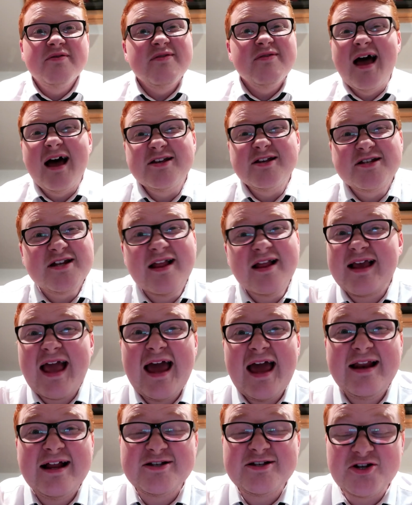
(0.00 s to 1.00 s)
That's,
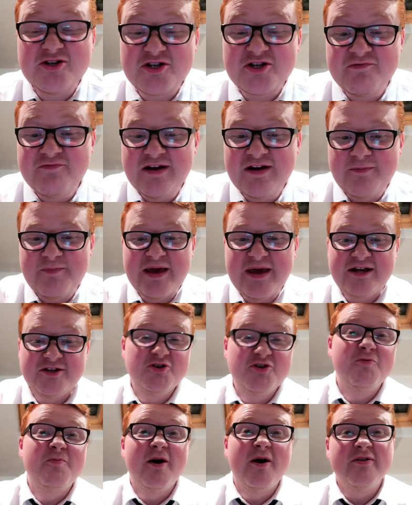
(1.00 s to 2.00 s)
again, that's just something I
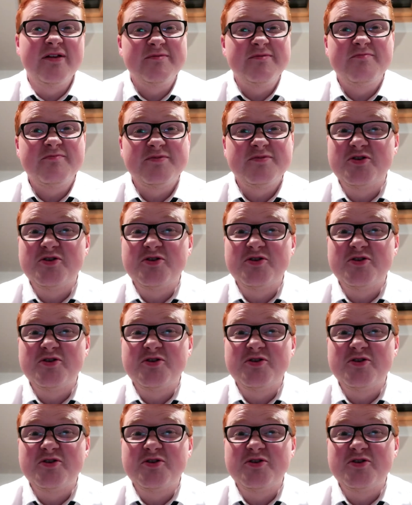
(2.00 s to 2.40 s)
picked up on.